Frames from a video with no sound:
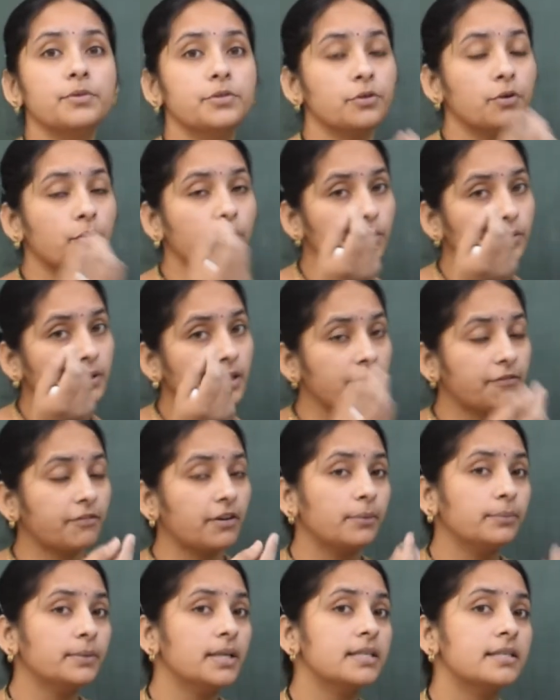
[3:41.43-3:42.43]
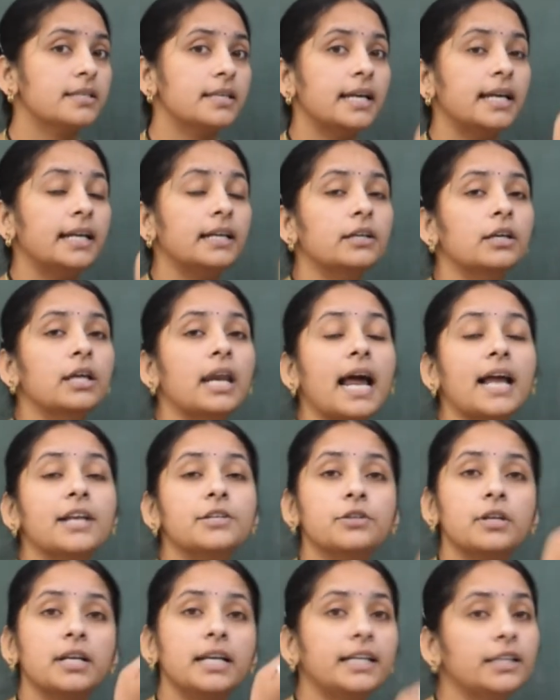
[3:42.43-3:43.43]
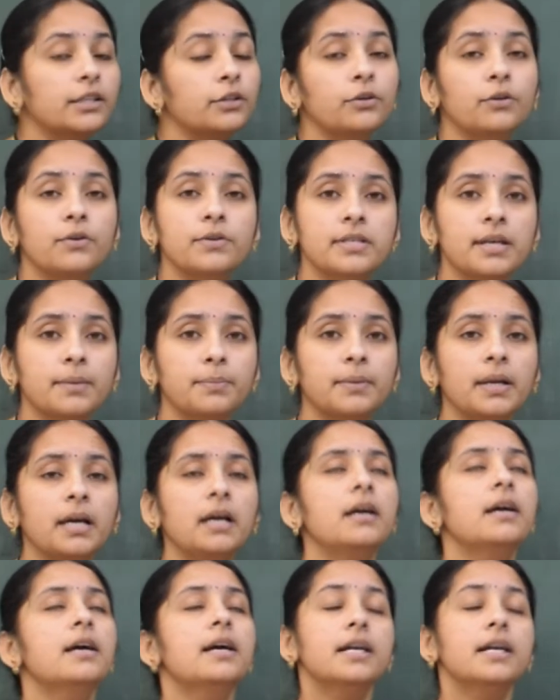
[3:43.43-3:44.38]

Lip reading: So, from the seed gradually it grows up. Na?